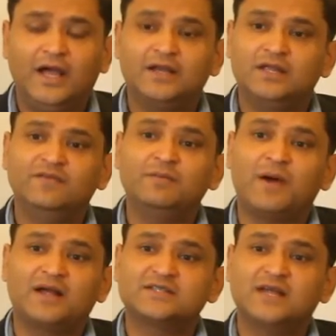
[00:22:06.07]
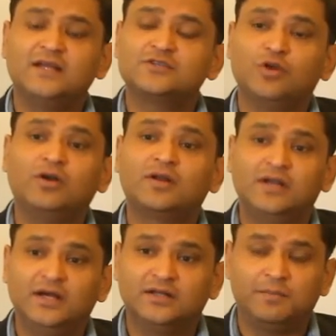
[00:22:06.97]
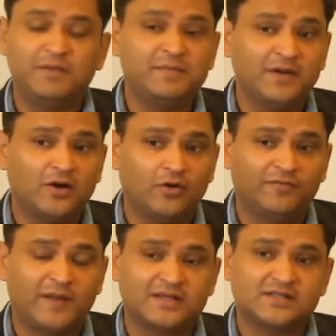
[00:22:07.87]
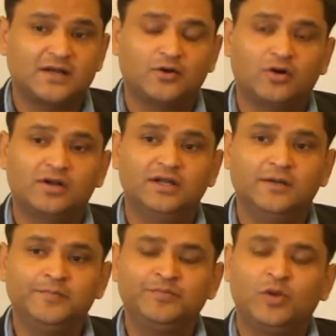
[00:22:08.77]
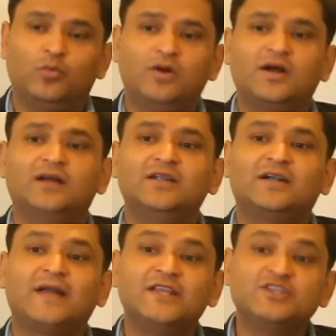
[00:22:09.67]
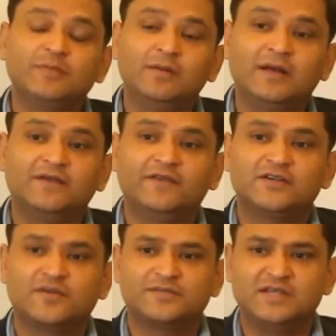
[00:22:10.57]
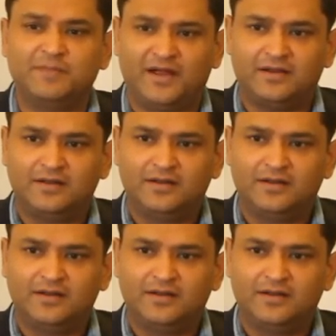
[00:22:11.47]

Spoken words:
And even Pakistan is not clear, the people of Pakistan are not clear what are the tangible benefits from CPAC.